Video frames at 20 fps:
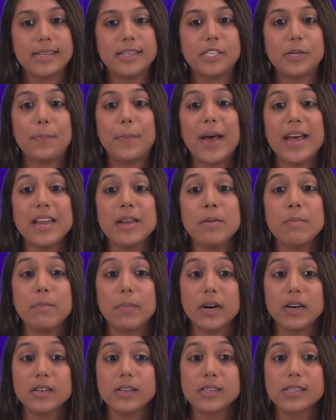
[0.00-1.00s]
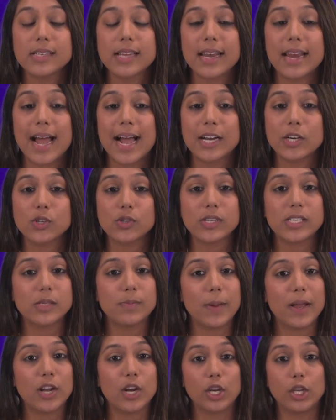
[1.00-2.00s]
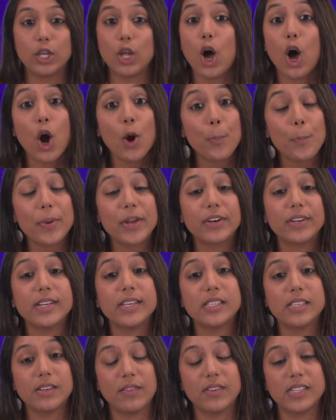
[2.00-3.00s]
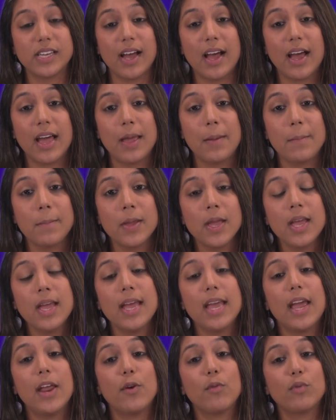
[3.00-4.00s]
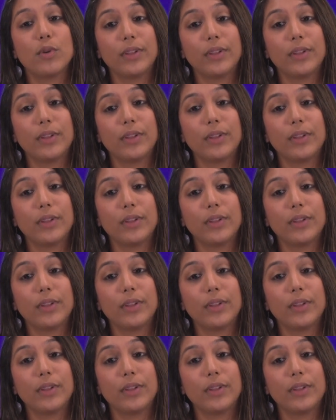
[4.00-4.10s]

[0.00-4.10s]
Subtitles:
Tibetan monks can actually spend long periods of time in a